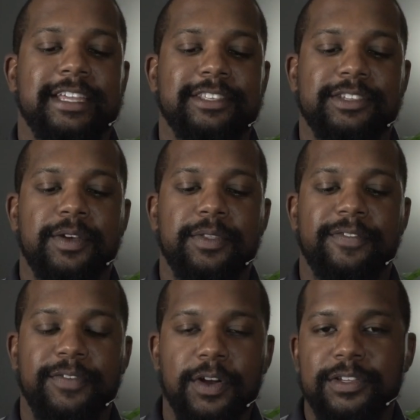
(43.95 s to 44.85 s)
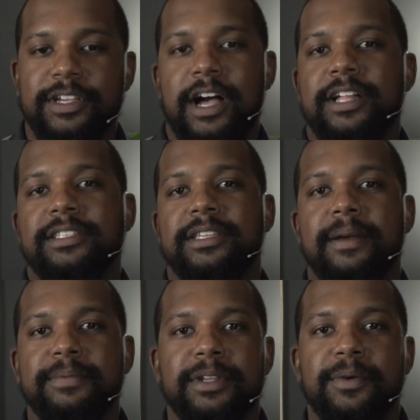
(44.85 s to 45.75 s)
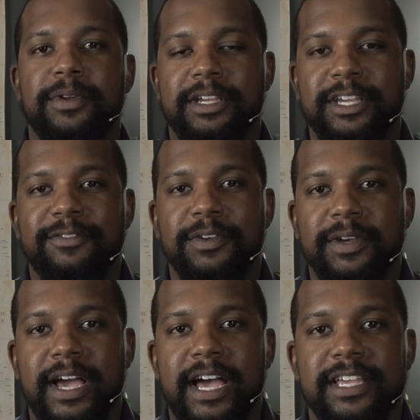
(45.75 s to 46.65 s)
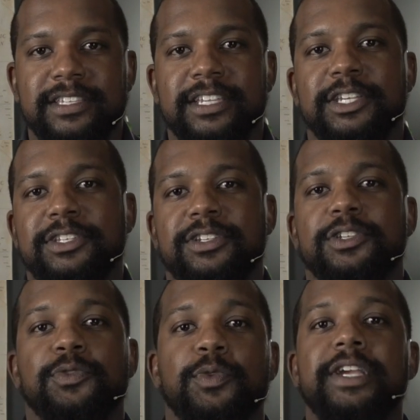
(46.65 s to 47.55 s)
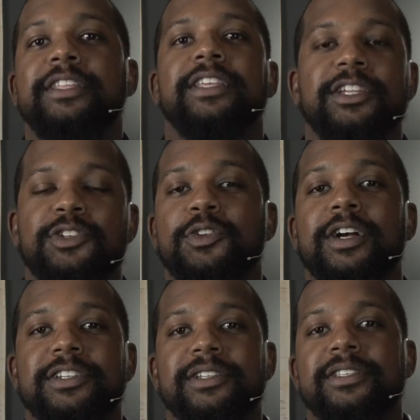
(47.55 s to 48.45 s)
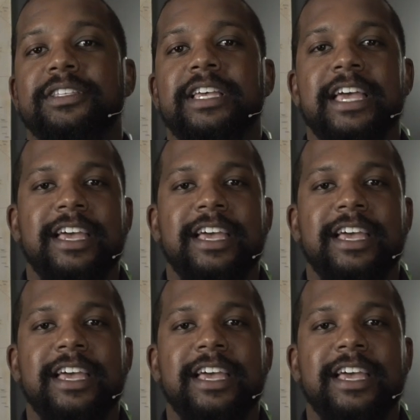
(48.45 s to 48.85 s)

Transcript: and so the first concept I want to give you guys is just read the instructions.